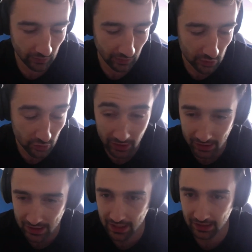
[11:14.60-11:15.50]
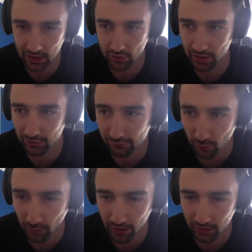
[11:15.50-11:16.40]
training day, in that training
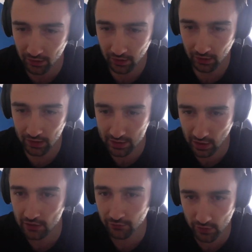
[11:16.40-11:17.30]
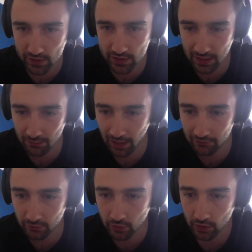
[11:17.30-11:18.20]
format, is kind of on the same
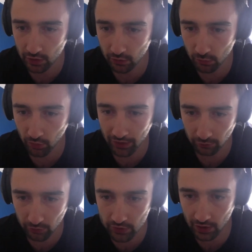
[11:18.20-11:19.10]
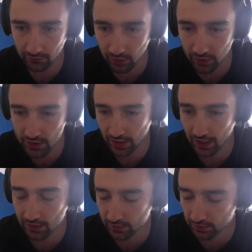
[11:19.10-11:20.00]
level. We want everyone to kind of
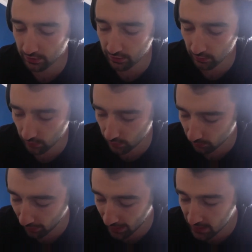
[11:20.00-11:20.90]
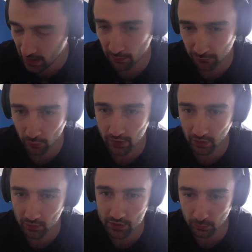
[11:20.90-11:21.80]
understand the basics before we
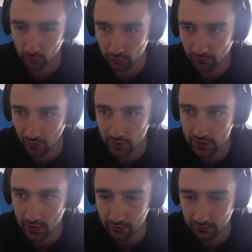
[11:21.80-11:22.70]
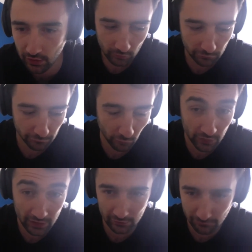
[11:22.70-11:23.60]
go into the more advanced stuff. For
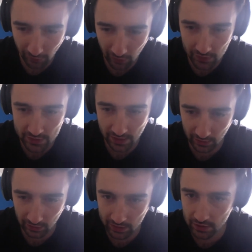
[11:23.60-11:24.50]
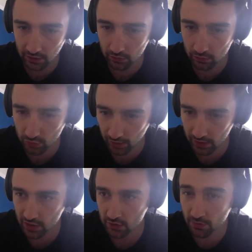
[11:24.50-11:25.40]
the Advanced Technical SEO training
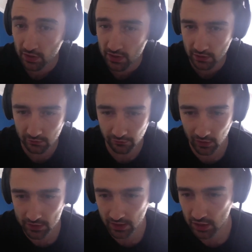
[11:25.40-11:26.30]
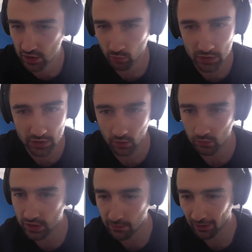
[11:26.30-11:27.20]
session, because it's an advanced session, we don't
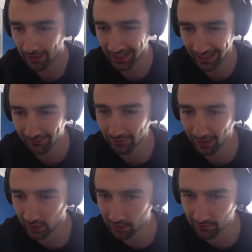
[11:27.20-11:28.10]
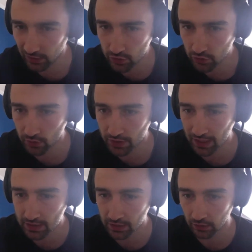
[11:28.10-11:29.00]
typically have that kind of intro to
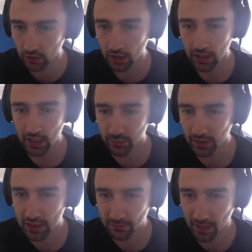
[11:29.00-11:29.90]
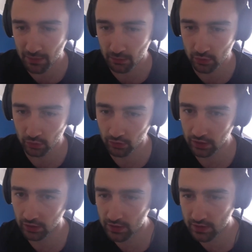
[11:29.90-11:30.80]
SEO, as we'd expect people to already
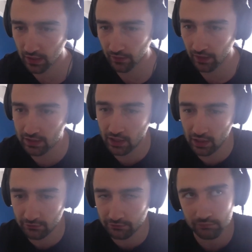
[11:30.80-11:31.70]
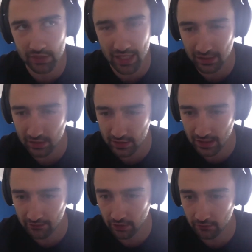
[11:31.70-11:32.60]
understand that. It's kind of taken as a
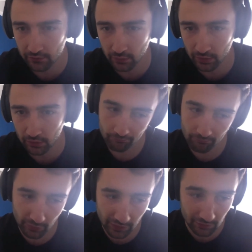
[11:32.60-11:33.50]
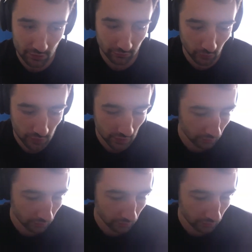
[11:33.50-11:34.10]
given, if you will. But there is, of course,